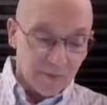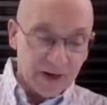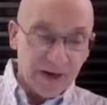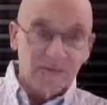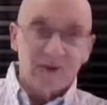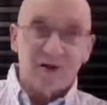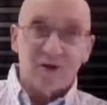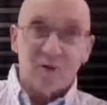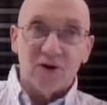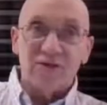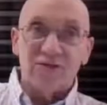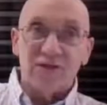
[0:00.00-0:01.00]
But even the
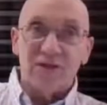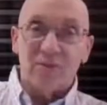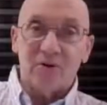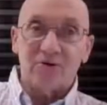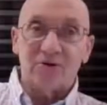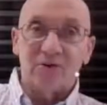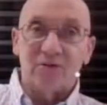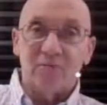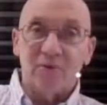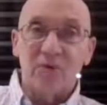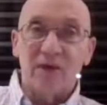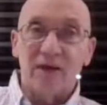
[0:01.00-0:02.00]
question he puts to the
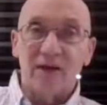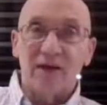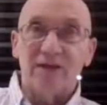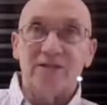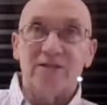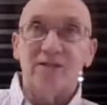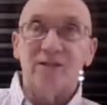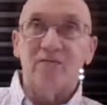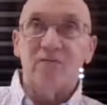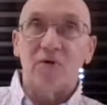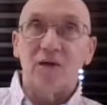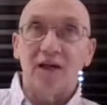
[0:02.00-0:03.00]
Buddha is
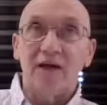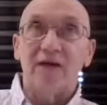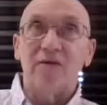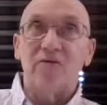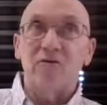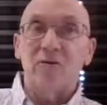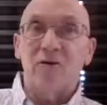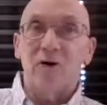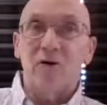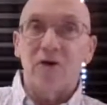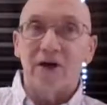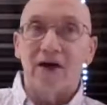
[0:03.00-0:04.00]
related to,
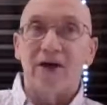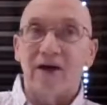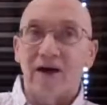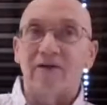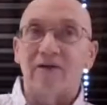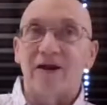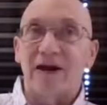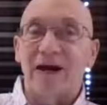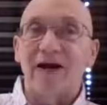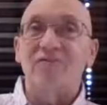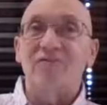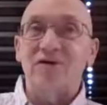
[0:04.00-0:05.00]
okay, now that I
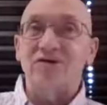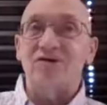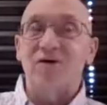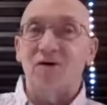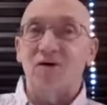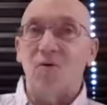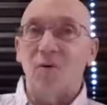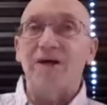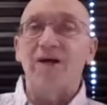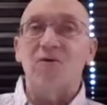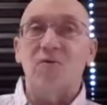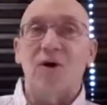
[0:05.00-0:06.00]
have this
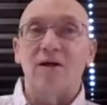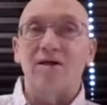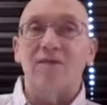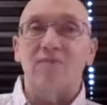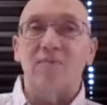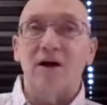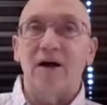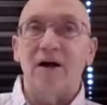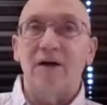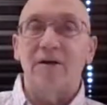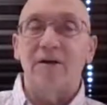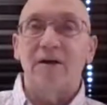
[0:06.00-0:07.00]
awakened quality of mind,